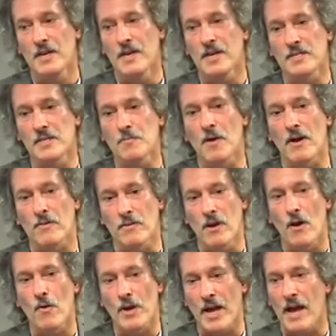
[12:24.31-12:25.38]
it's about
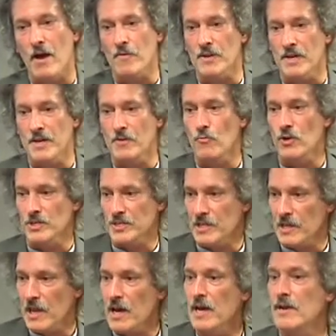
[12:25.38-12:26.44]
going out and in one's
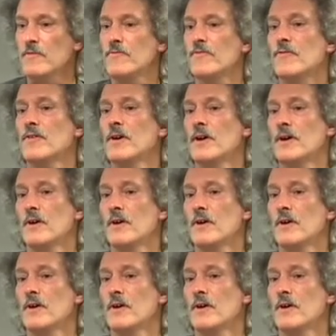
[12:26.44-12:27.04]
life,